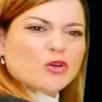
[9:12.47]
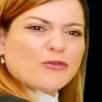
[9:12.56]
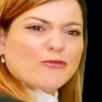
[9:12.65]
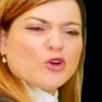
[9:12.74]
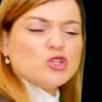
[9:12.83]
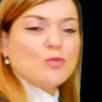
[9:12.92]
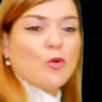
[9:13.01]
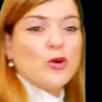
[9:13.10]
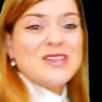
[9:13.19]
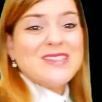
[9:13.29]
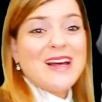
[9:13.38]
the
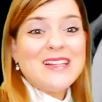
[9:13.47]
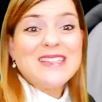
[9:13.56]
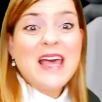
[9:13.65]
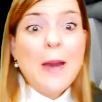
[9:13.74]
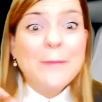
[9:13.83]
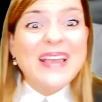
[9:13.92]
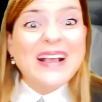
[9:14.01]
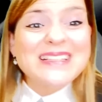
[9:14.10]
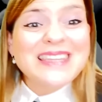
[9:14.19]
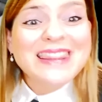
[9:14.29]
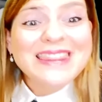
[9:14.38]
firstborn sons
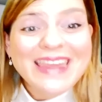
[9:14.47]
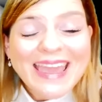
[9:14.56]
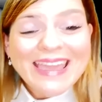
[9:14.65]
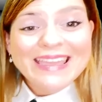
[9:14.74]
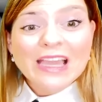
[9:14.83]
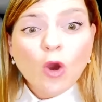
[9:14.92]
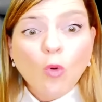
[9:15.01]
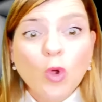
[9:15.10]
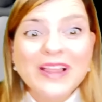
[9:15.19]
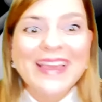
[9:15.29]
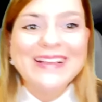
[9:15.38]
because they
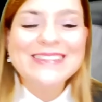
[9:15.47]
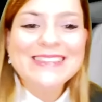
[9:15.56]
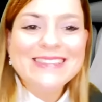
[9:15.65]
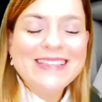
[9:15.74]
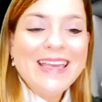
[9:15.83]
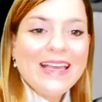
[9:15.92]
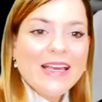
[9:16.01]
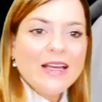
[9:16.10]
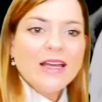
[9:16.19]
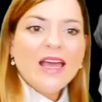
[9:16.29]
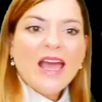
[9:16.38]
will get sick.
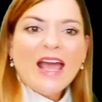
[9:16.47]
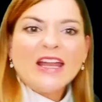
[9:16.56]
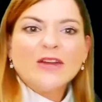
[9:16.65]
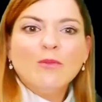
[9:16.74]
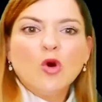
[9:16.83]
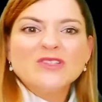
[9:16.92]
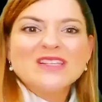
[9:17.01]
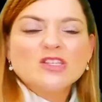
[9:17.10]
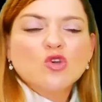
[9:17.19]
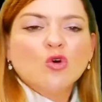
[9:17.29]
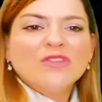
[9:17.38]
And
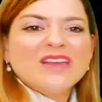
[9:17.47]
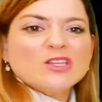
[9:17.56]
Moses told the